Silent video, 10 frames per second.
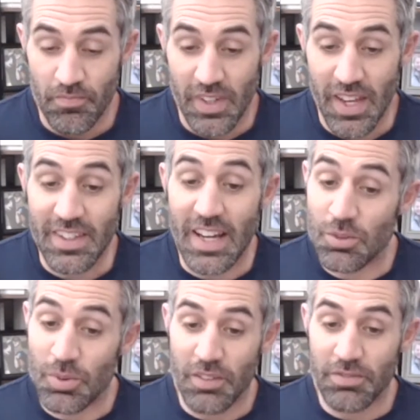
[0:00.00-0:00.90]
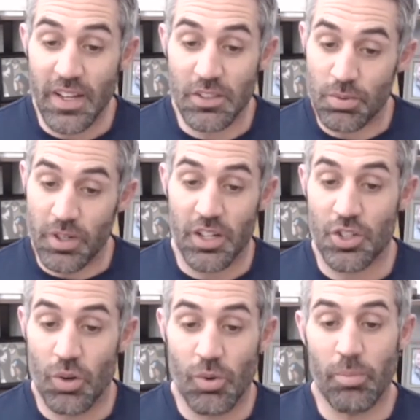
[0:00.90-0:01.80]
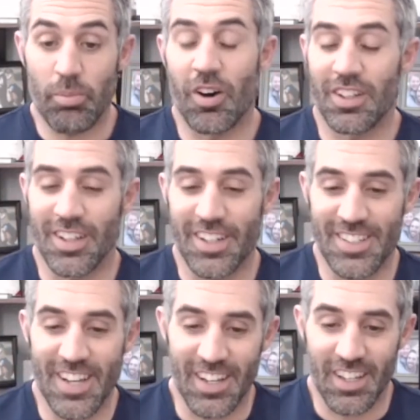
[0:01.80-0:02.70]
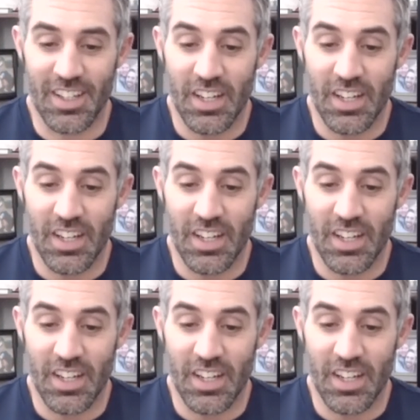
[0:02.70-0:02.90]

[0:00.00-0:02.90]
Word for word: And that's what I face when I show up online dating.